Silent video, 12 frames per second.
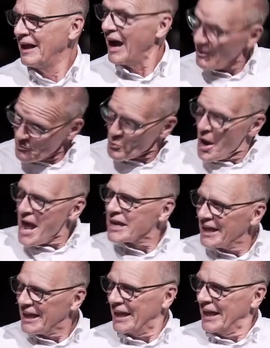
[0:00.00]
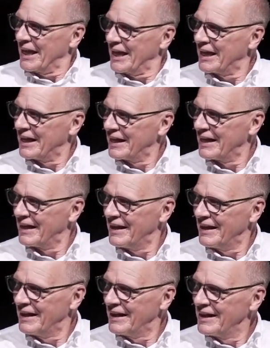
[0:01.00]
I'm ready.
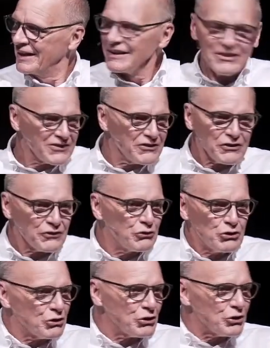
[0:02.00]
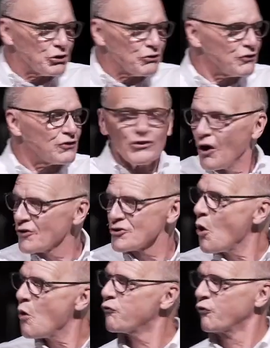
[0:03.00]
Let's just start
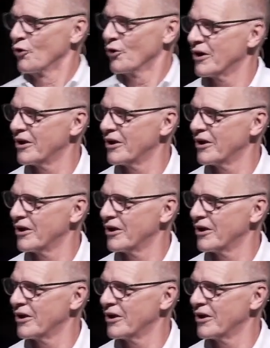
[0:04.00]
over.